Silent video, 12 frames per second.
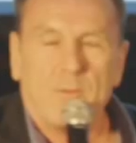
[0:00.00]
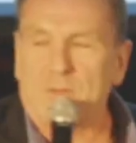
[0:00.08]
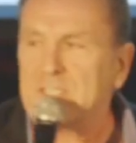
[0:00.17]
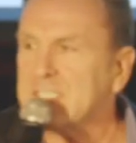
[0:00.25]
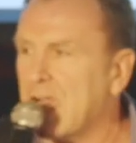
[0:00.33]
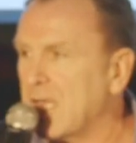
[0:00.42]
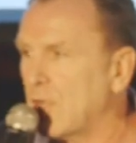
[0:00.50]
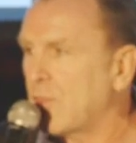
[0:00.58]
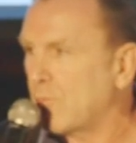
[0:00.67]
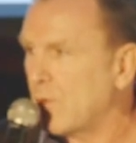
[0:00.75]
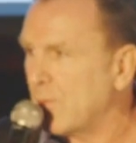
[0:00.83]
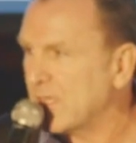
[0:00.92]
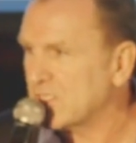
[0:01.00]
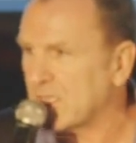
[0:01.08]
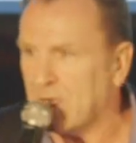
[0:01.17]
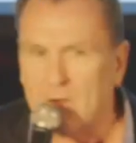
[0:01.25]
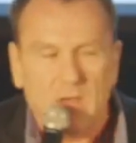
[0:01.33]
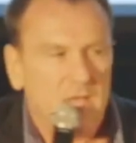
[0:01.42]
up with a title 3 weeks
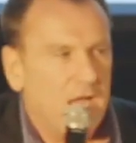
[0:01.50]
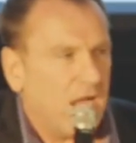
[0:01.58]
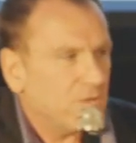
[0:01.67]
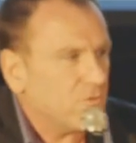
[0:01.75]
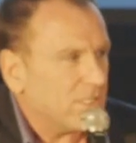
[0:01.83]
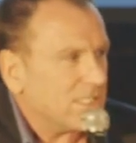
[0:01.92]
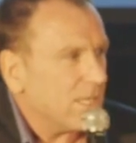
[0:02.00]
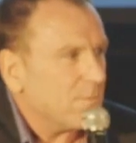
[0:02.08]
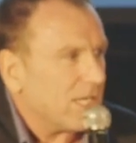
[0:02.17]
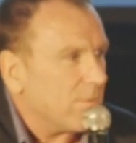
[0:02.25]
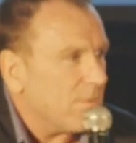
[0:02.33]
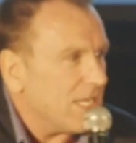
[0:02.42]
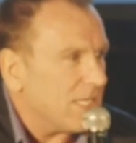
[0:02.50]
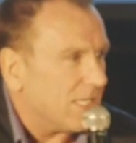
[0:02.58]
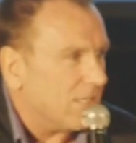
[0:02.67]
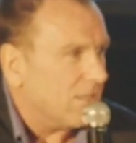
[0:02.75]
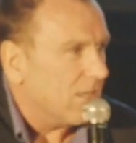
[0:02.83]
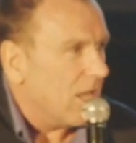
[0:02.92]
ago. I try to say I'm a
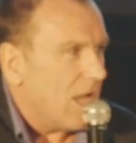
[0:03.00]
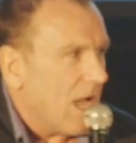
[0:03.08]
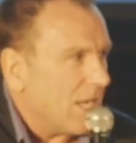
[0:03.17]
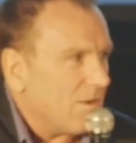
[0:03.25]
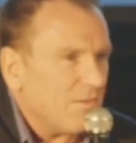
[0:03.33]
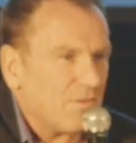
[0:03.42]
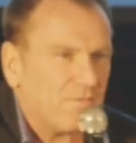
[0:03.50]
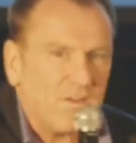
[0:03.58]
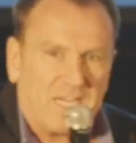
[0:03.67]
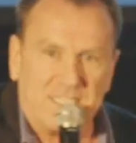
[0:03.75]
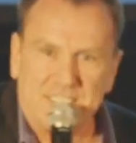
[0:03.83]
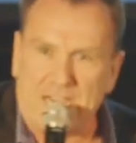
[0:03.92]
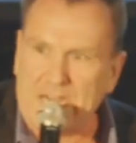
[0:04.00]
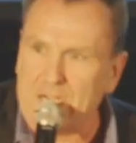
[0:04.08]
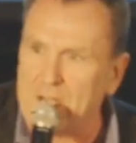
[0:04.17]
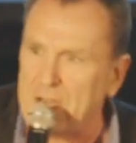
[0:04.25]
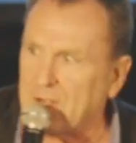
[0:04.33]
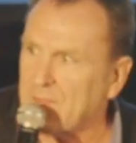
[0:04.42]
comedian. I don't have a fucking
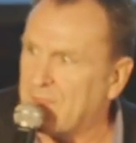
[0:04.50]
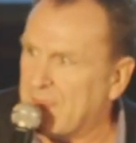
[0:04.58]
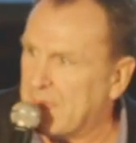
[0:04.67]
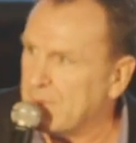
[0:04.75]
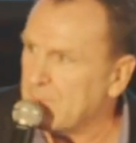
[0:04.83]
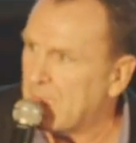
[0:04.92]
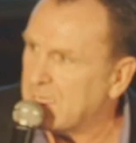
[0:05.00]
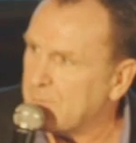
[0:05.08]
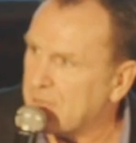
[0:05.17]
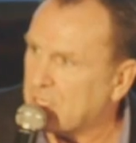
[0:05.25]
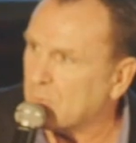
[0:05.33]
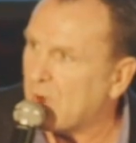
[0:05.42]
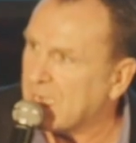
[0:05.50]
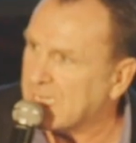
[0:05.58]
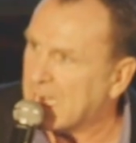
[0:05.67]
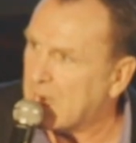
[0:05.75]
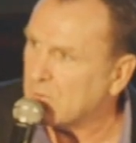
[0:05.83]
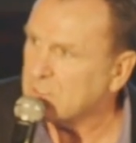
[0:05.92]
title and a theme, and they make you write
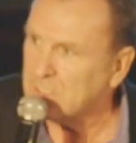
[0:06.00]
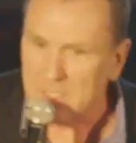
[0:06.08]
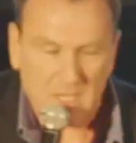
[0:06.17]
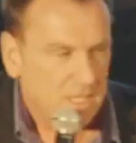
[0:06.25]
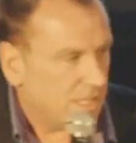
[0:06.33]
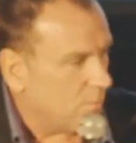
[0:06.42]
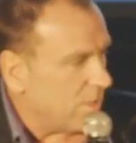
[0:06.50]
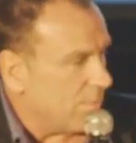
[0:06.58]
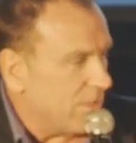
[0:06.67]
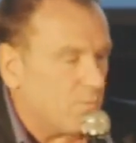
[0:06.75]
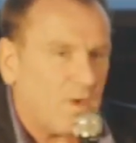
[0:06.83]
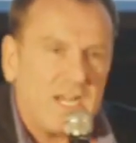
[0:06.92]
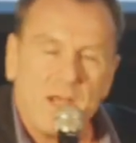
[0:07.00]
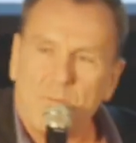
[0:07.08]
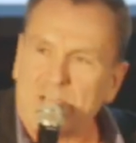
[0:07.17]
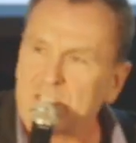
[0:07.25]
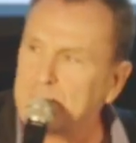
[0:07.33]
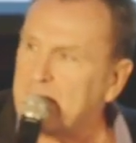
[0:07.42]
it out. They wanted me to write out
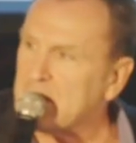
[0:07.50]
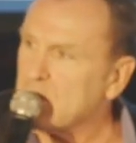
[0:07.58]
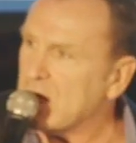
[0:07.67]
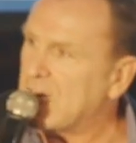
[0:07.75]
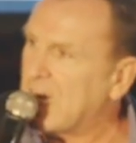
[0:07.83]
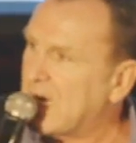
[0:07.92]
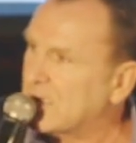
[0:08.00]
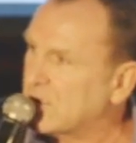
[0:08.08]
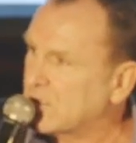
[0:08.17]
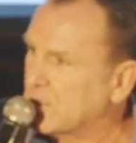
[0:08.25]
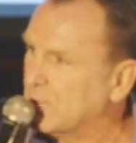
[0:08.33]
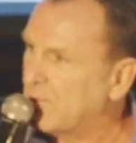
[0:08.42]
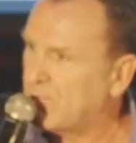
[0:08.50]
my speech and hand it to them